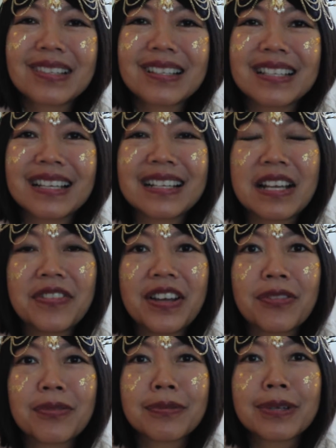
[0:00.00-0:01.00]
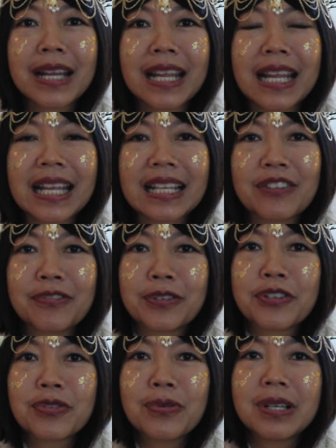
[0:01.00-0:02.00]
And I've had 3. The
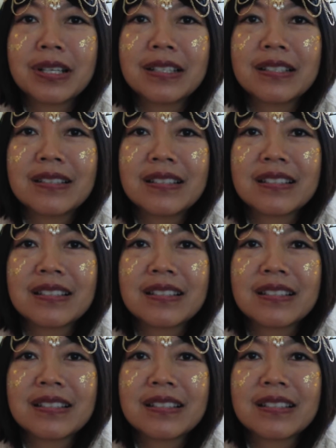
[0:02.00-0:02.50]
first one,